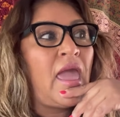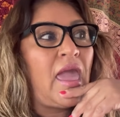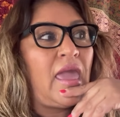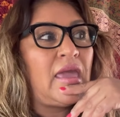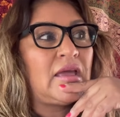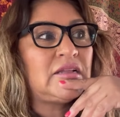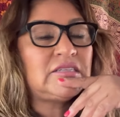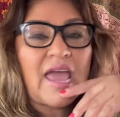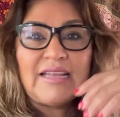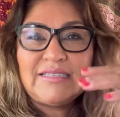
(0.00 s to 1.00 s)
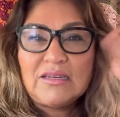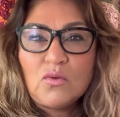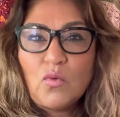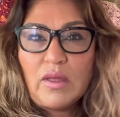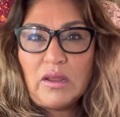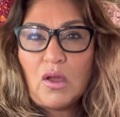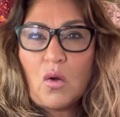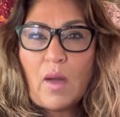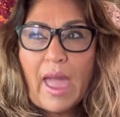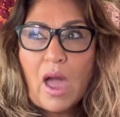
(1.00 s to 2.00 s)
And I didn't want to
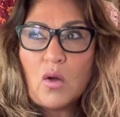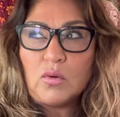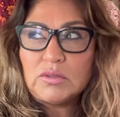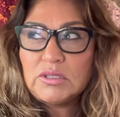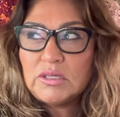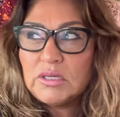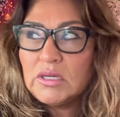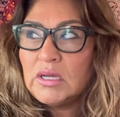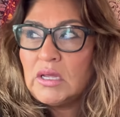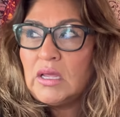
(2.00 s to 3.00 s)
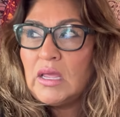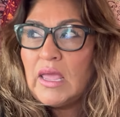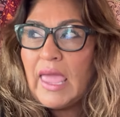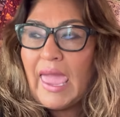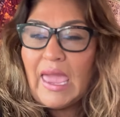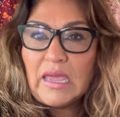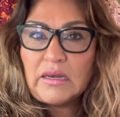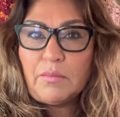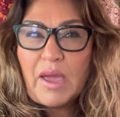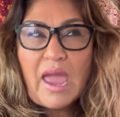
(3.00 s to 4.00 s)
go out
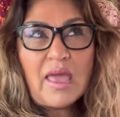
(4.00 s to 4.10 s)
and buy.